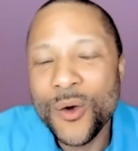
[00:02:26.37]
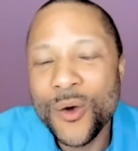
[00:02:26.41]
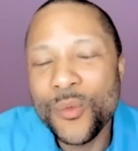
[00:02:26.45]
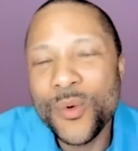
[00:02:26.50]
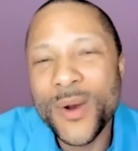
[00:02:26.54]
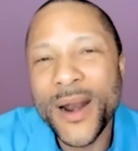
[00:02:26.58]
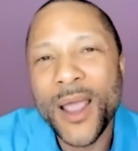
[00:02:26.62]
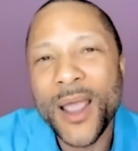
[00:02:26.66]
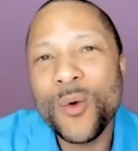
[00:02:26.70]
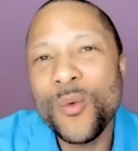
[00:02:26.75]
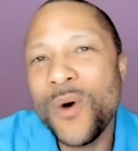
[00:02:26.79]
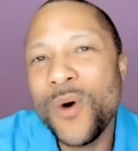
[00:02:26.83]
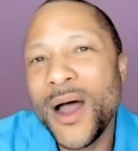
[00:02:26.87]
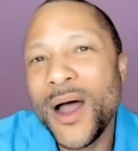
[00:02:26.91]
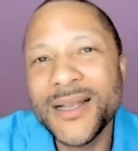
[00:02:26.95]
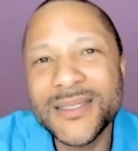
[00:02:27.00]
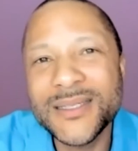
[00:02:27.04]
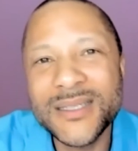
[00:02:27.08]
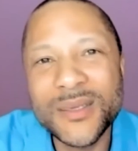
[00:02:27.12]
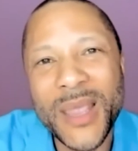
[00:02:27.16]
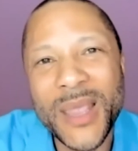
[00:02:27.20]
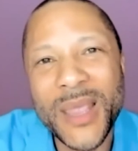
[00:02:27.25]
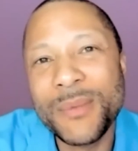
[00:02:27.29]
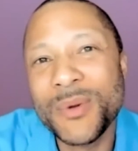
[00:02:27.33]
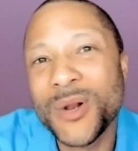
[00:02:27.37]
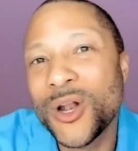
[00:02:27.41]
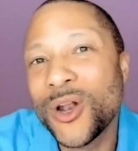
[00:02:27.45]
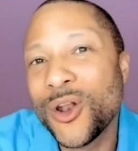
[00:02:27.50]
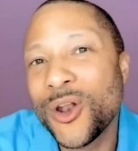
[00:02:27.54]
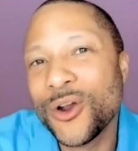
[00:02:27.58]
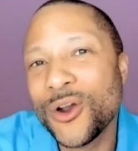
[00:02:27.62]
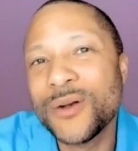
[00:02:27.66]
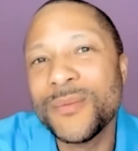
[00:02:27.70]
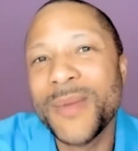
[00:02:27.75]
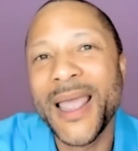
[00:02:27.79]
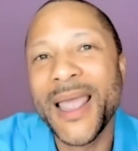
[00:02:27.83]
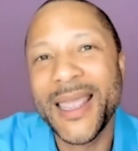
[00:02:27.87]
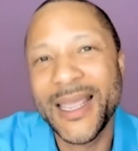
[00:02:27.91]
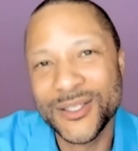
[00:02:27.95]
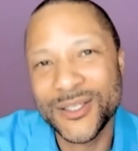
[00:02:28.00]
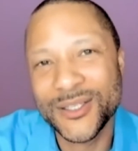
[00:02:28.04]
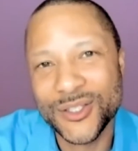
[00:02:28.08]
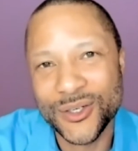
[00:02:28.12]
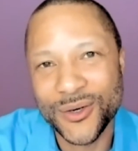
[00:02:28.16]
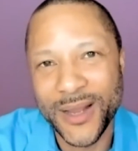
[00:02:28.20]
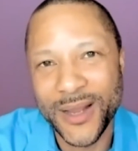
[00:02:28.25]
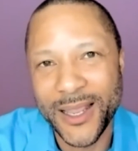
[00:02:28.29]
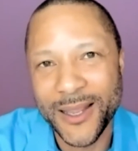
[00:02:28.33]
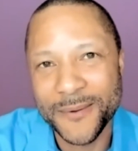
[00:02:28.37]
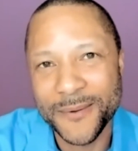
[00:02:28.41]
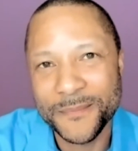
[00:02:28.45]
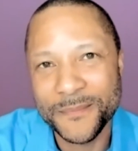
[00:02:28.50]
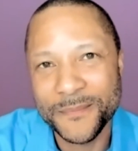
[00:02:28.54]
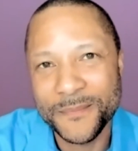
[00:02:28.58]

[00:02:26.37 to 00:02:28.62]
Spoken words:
What I want is to be able to learn my history.